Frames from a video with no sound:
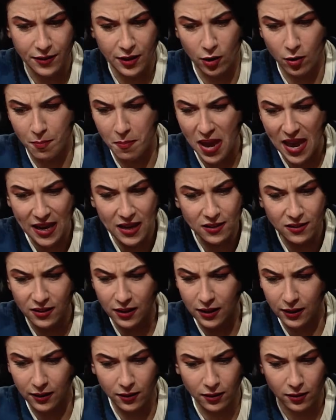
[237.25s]
and they're
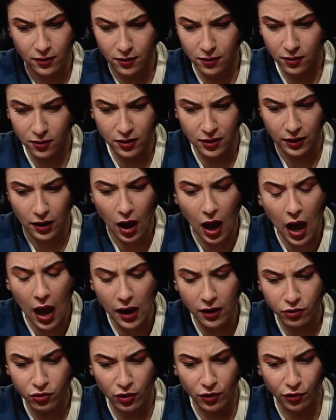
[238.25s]
amazing
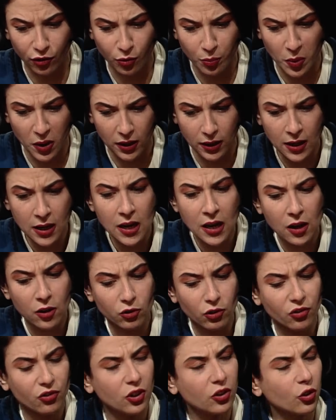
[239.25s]
concoctions, but
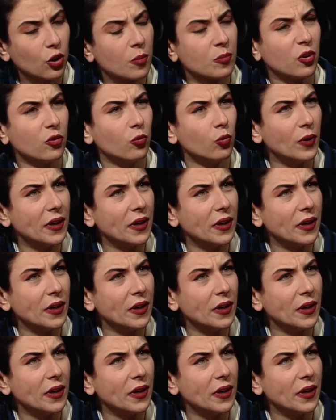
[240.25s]
just in terms